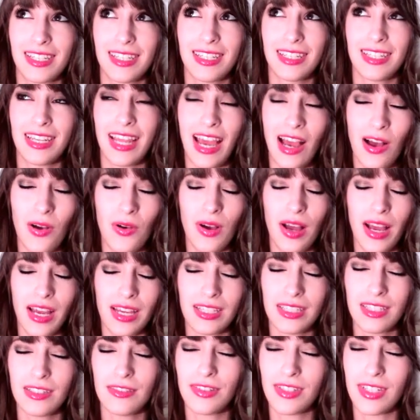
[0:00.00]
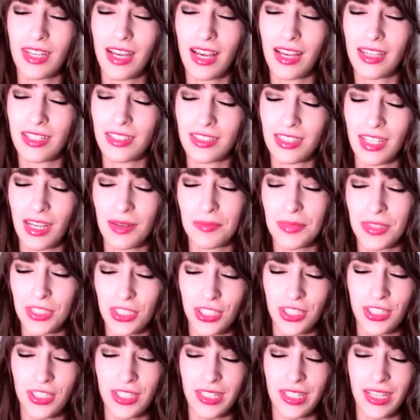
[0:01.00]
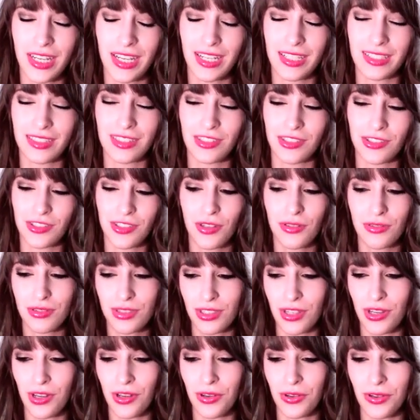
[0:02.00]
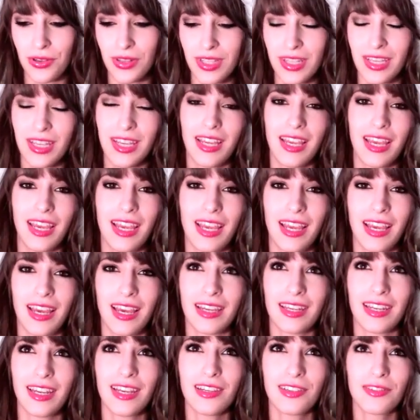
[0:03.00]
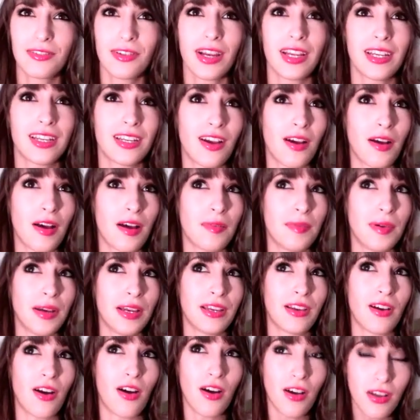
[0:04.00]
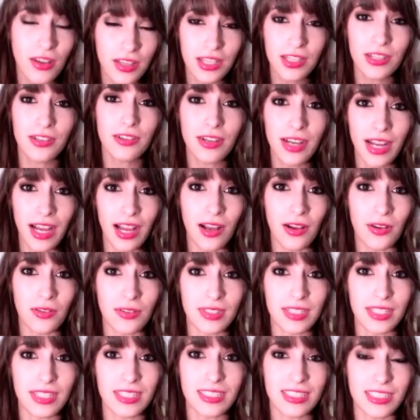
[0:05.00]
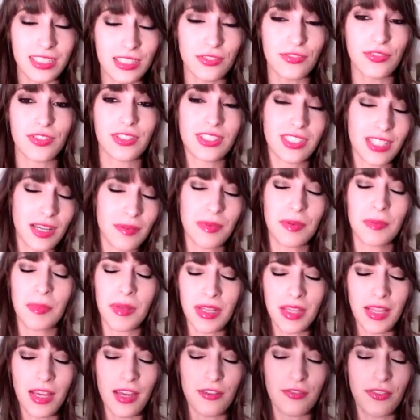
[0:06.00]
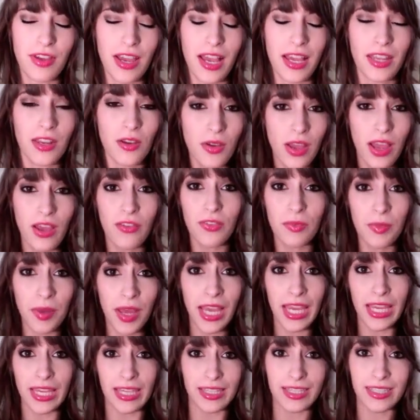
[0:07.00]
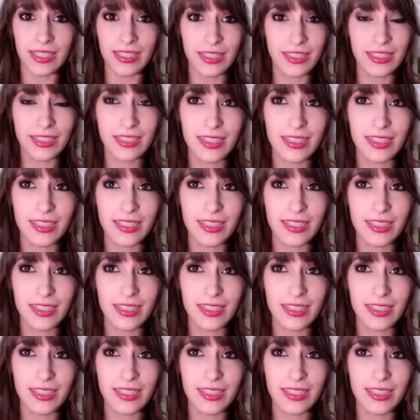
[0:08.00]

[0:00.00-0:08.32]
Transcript: now I live in a hotter temperature and there's no snow, and I can ride a bike all year round, and it's the first time in my life I don't have a bike.